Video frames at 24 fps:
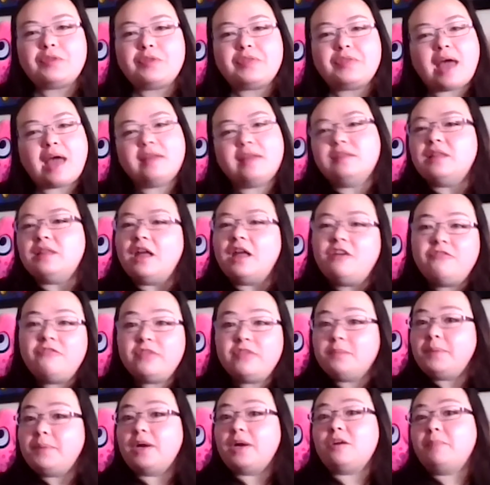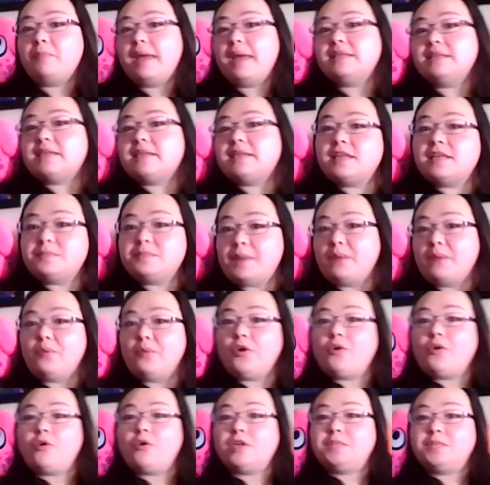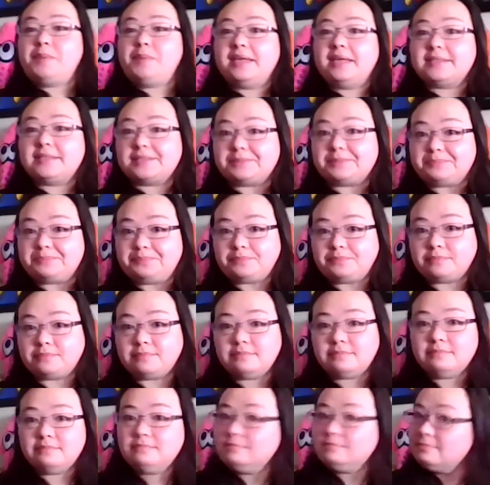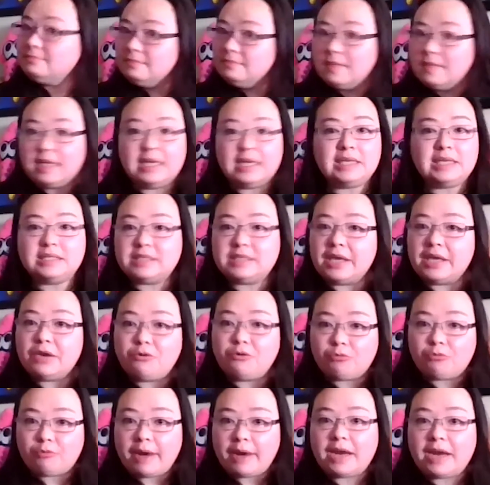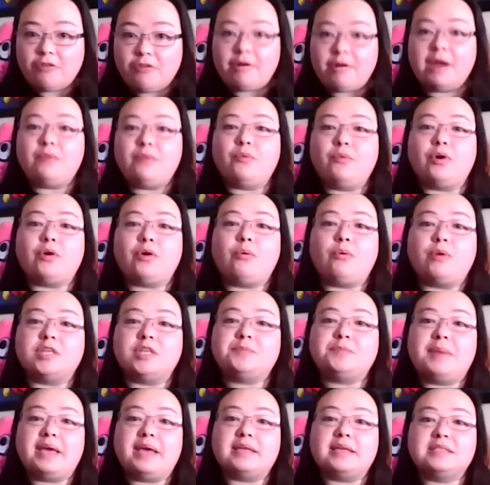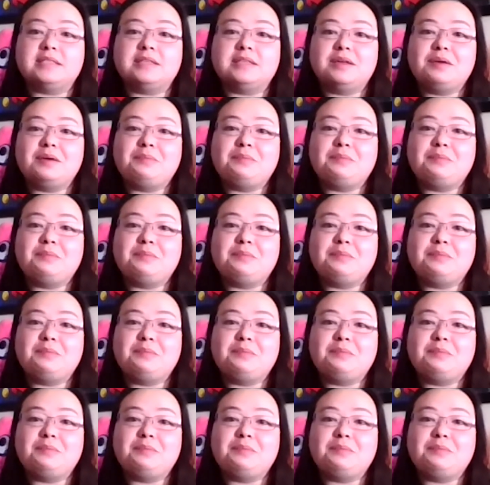I love the butter base as my workhorse base. It is a great, great workhorse base.